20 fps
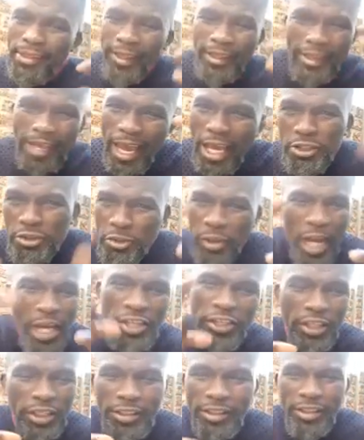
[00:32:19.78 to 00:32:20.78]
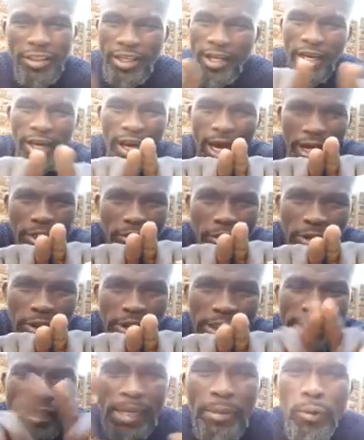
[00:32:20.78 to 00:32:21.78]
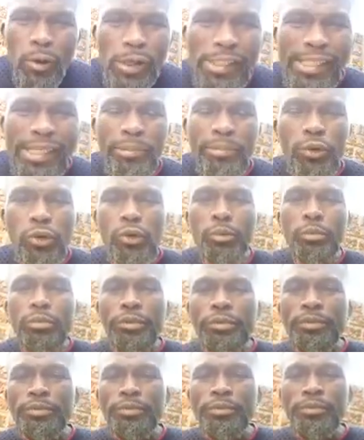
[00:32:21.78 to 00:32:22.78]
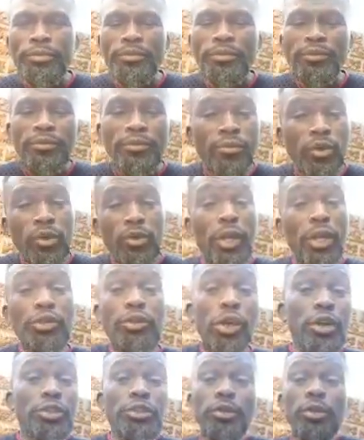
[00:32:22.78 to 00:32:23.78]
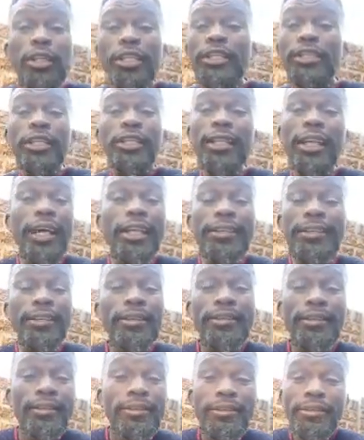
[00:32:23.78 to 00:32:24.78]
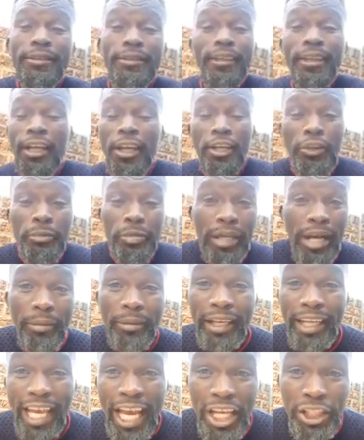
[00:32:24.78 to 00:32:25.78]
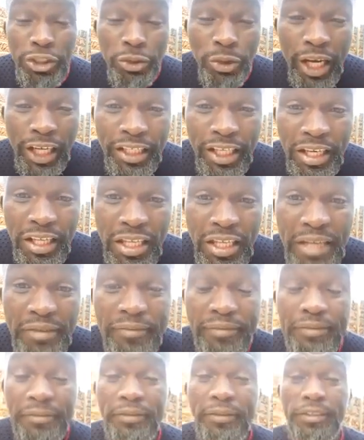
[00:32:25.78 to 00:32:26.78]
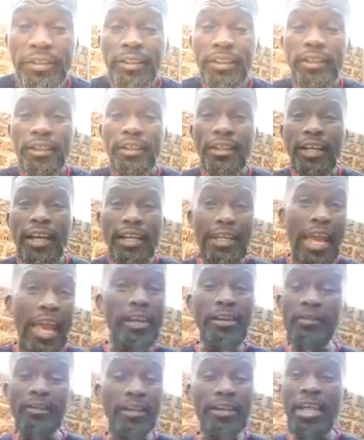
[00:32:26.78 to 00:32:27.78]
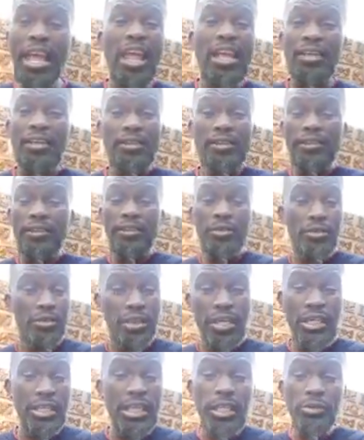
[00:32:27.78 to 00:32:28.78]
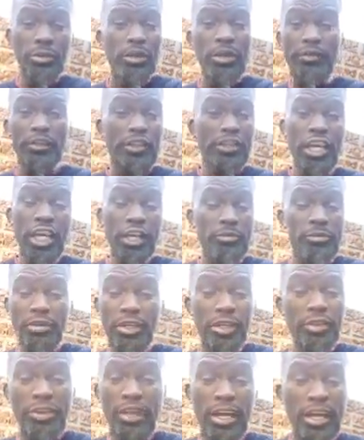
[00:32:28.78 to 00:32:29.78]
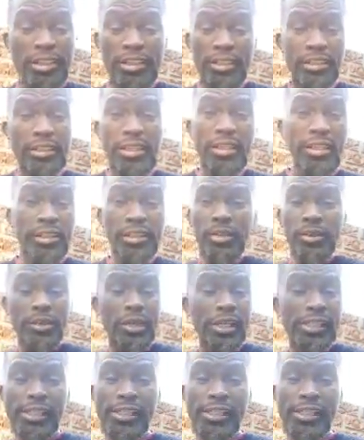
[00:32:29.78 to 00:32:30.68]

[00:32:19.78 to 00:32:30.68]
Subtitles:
and education are not in the same WhatsApp group. You are taught to read and write, and you become an educated thief. At the end of the day, you think that when you have a checkbook in your hands, you can